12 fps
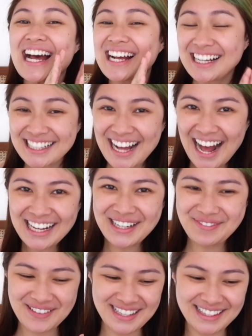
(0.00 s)
Ang
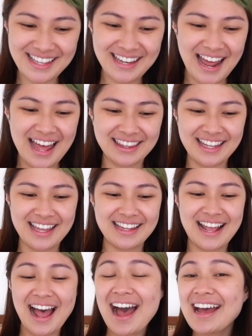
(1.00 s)
gagamitin
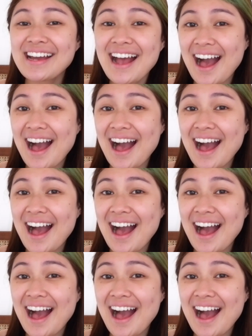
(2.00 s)
natin ay